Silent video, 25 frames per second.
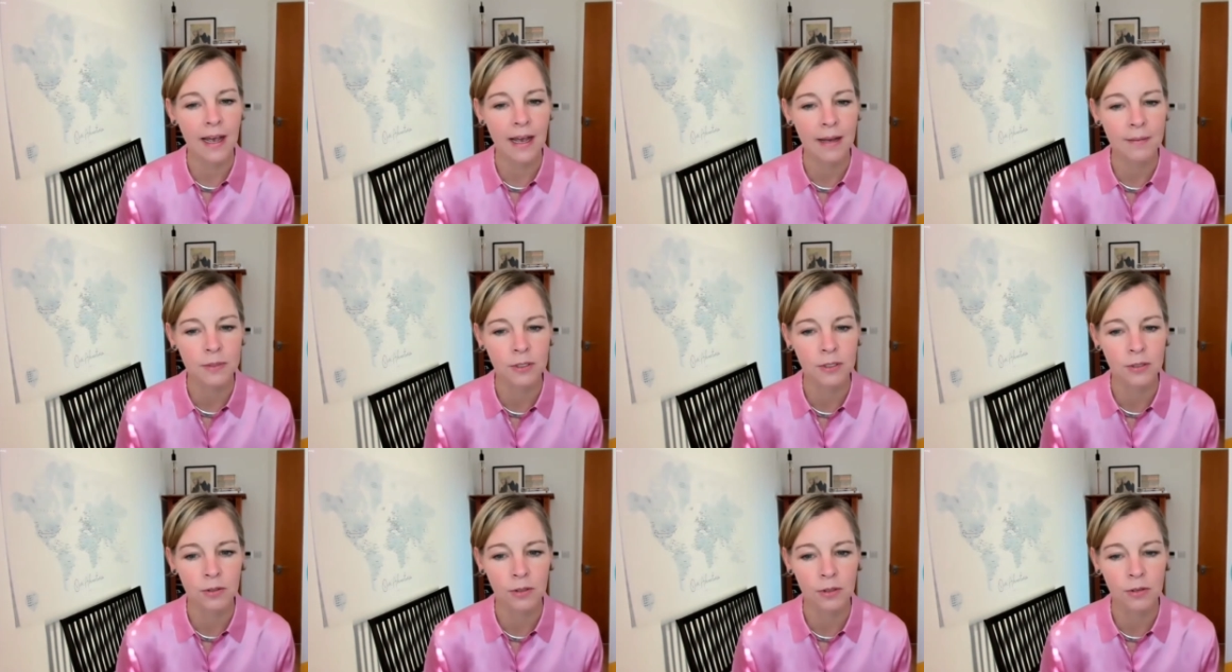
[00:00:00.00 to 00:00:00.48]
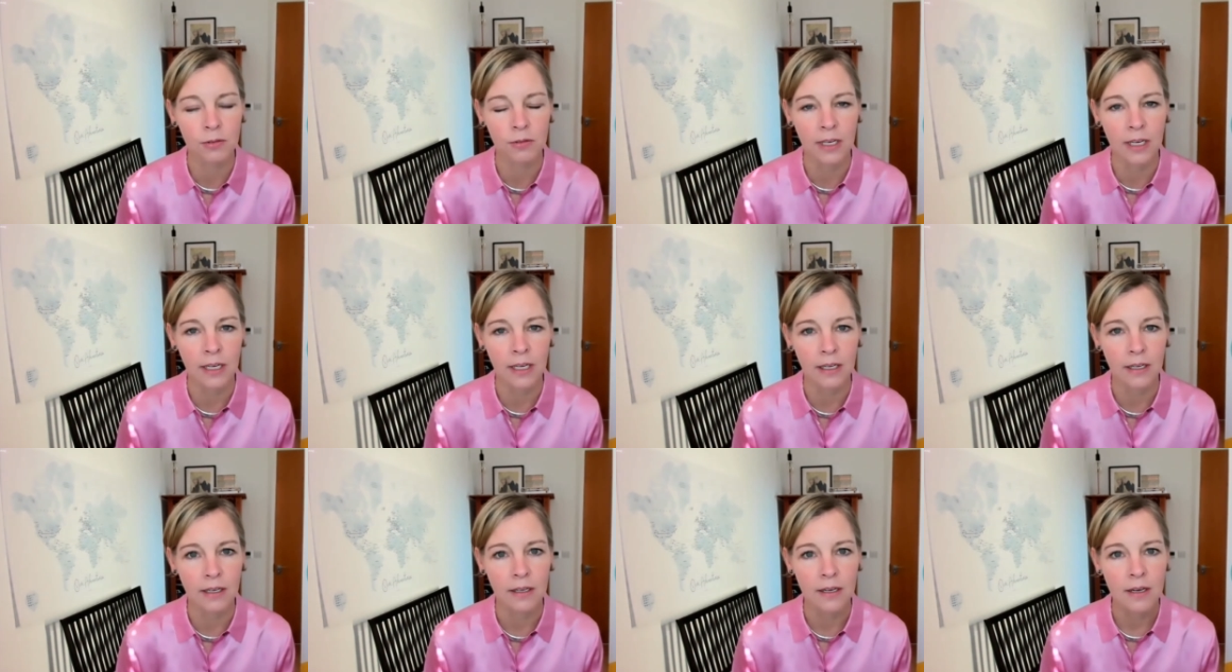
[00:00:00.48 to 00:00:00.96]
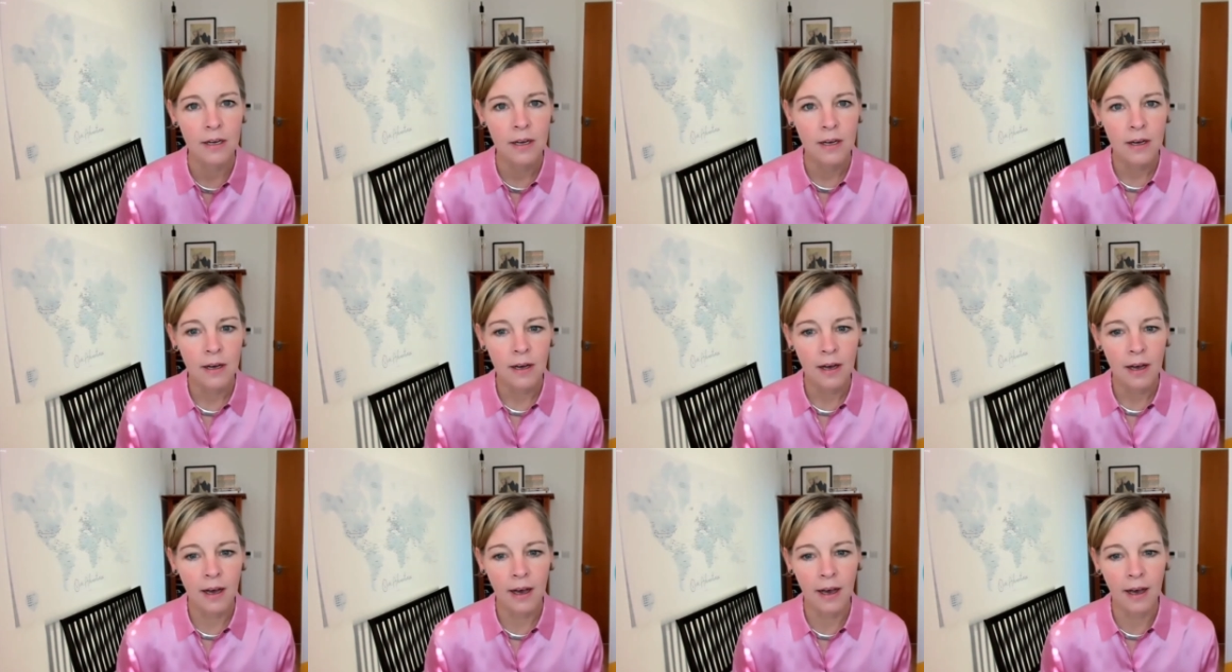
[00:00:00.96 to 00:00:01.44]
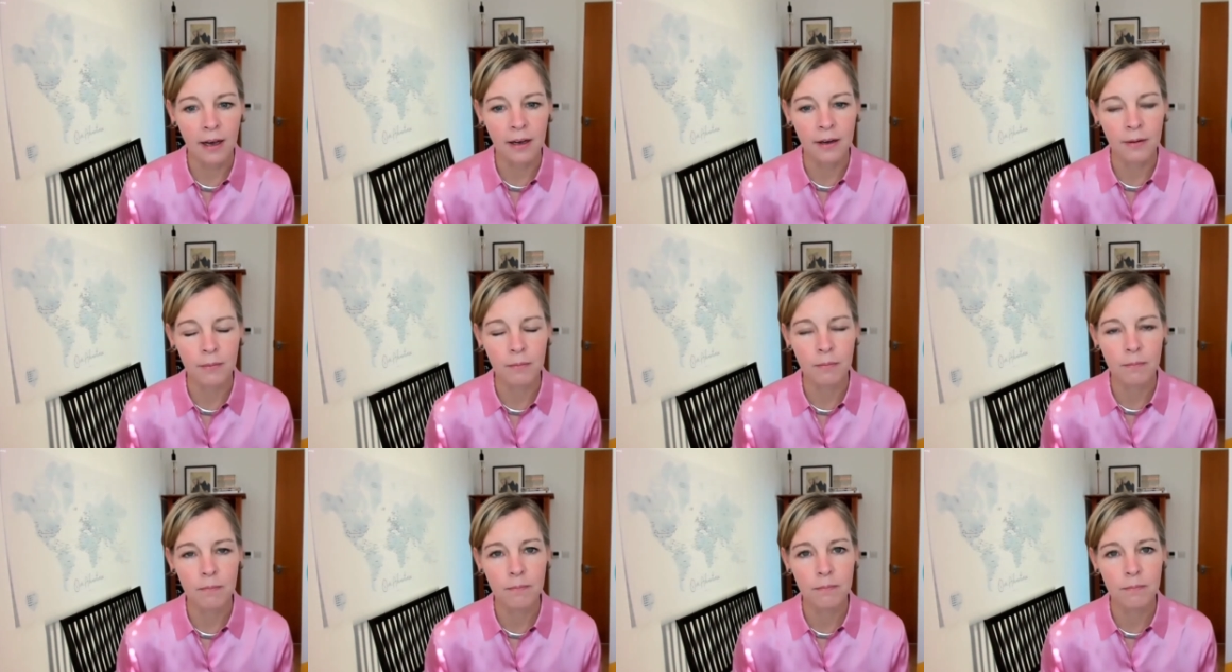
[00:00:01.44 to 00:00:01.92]
absolutely
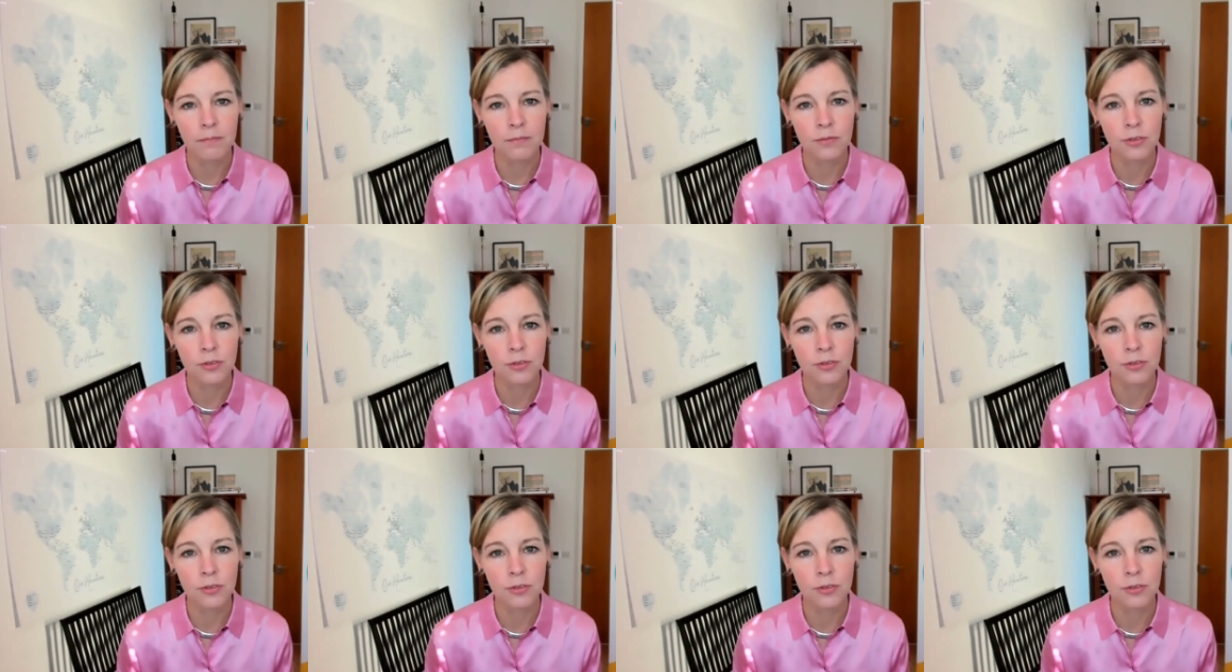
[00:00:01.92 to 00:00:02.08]
um,